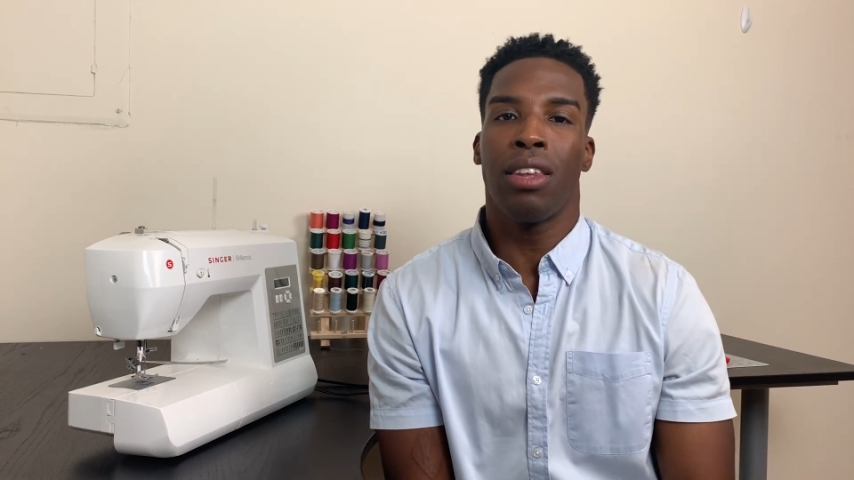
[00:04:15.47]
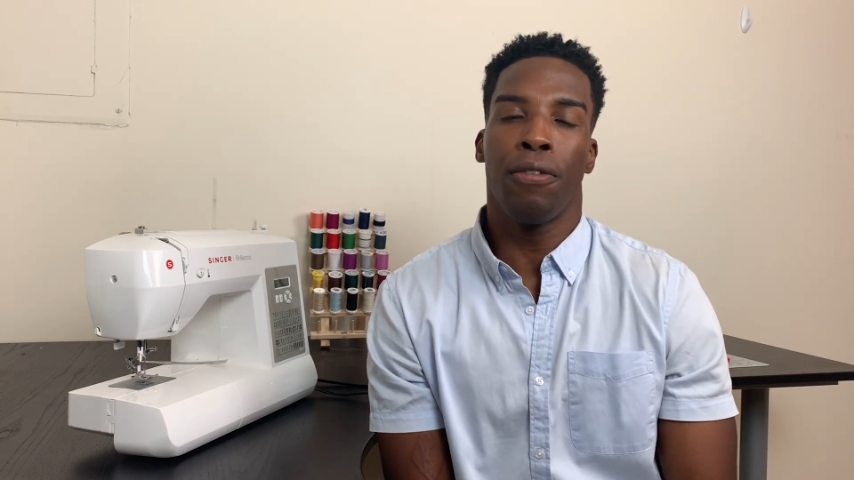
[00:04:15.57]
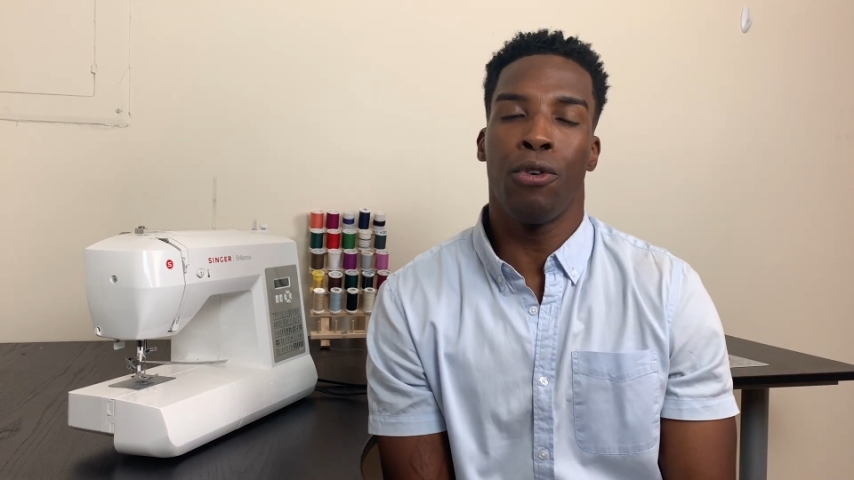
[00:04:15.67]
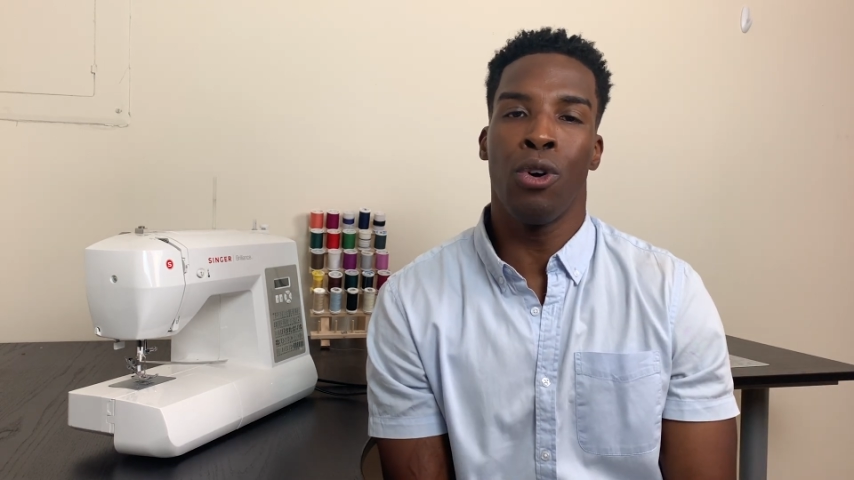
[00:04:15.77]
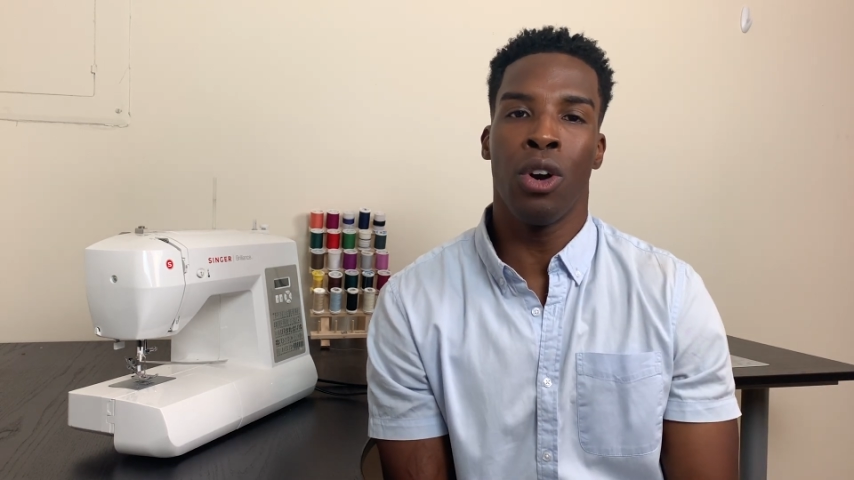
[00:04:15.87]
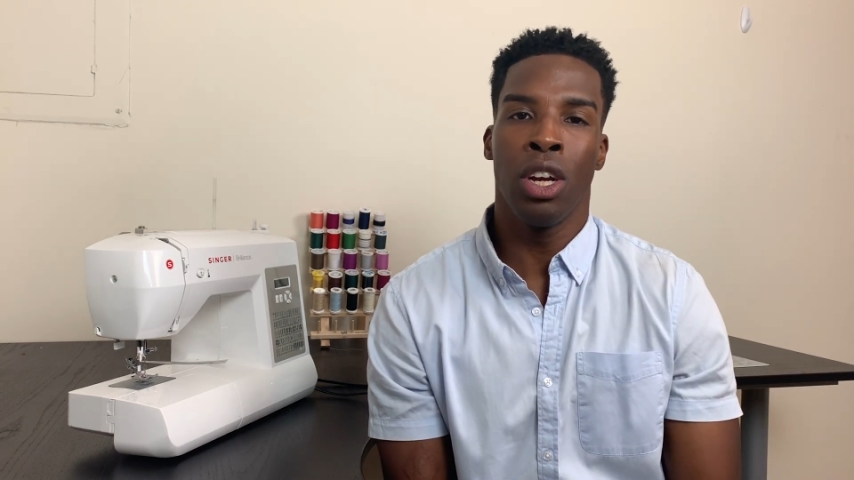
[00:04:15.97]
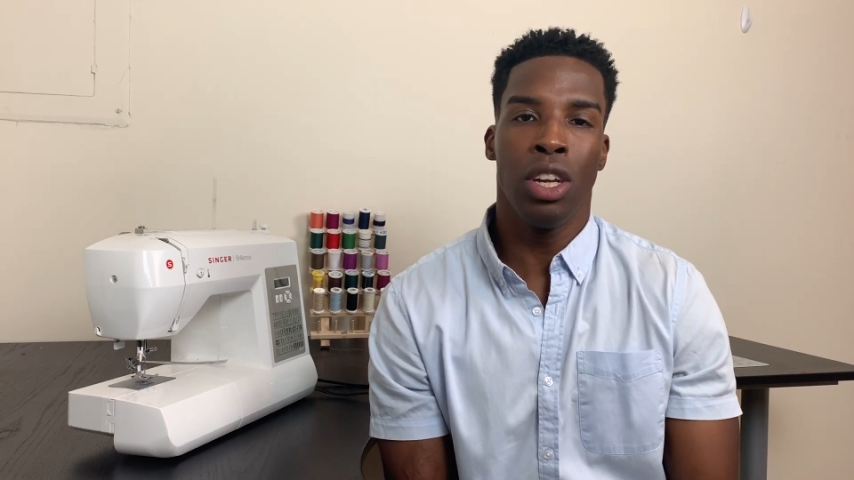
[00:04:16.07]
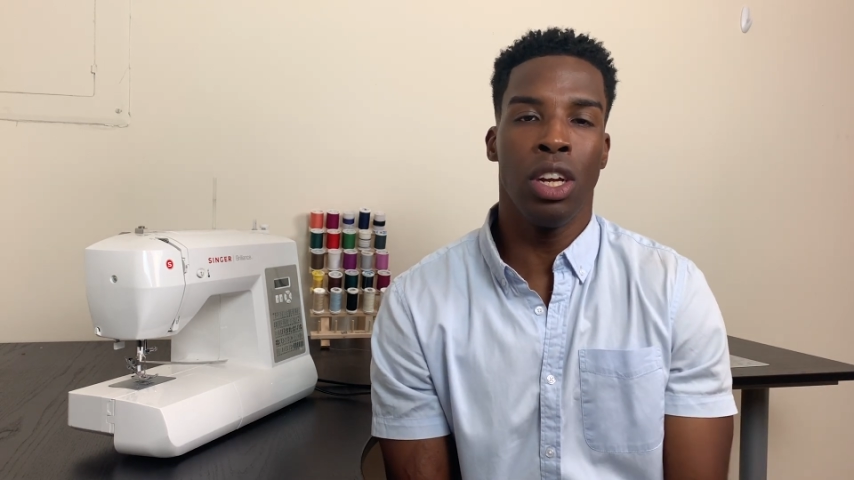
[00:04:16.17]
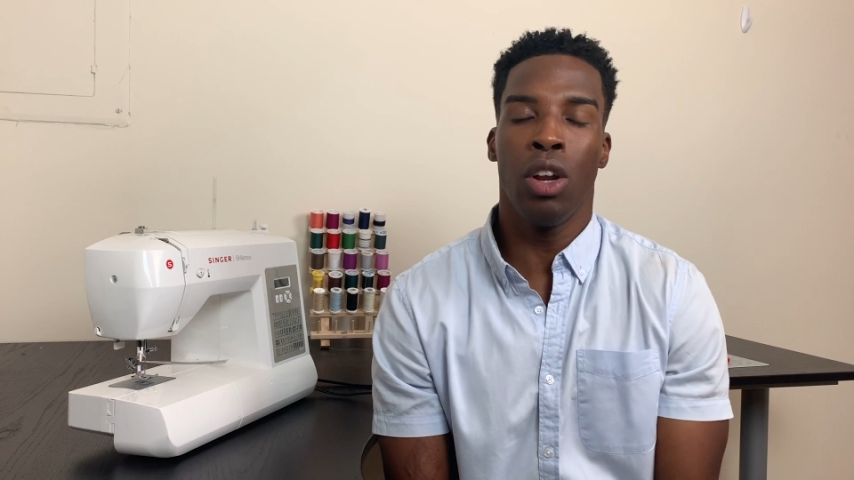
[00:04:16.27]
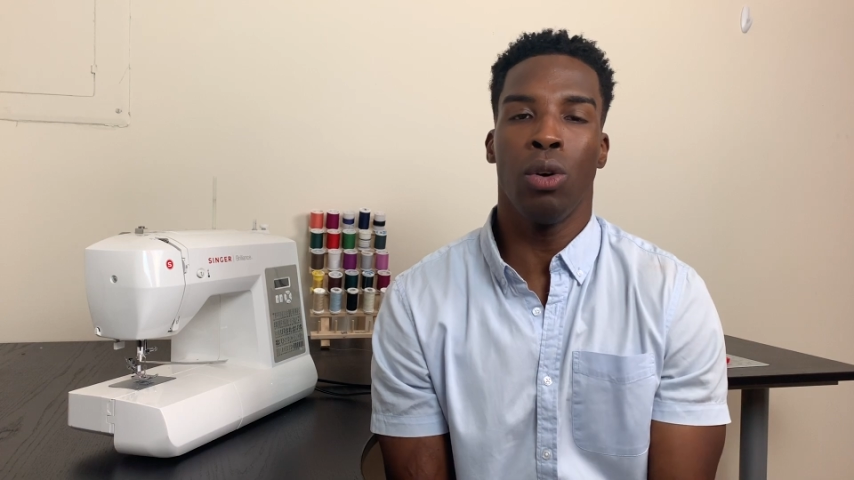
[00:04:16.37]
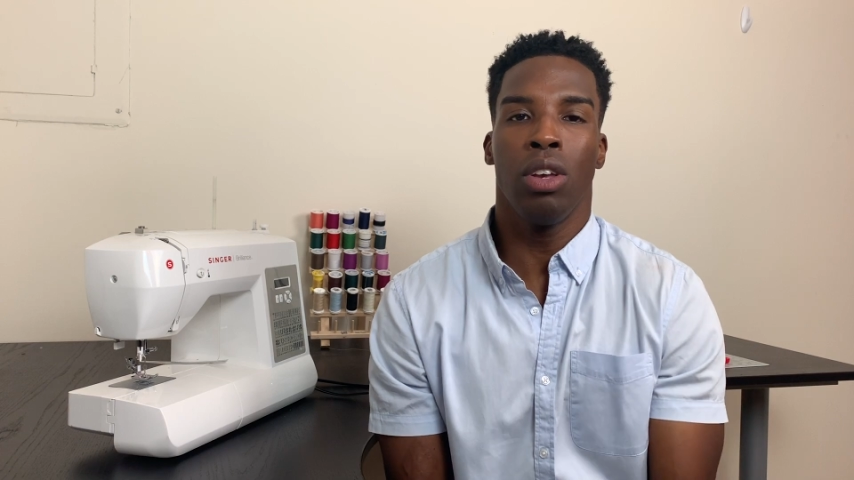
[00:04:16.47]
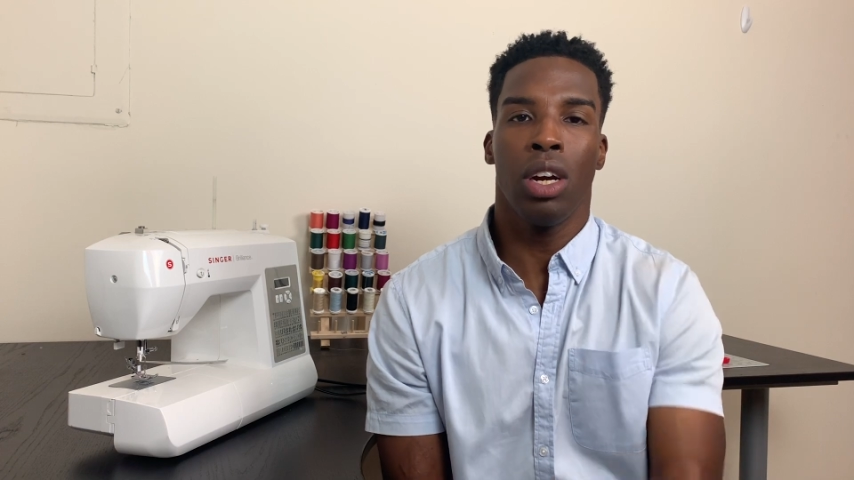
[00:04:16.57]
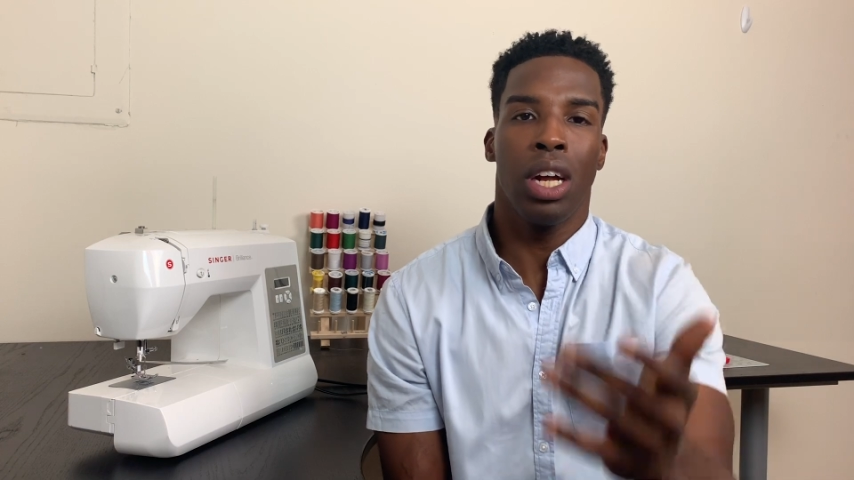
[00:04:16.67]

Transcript: it for your